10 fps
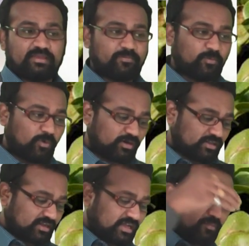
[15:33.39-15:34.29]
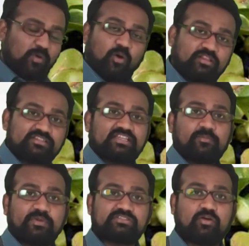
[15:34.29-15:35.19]
If water come on the
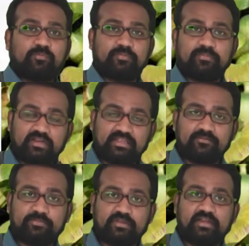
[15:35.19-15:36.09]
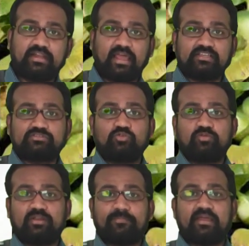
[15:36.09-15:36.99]
surface of leaf, it has
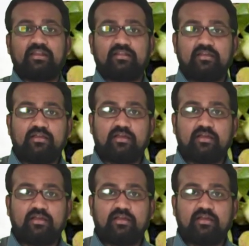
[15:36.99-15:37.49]
to repel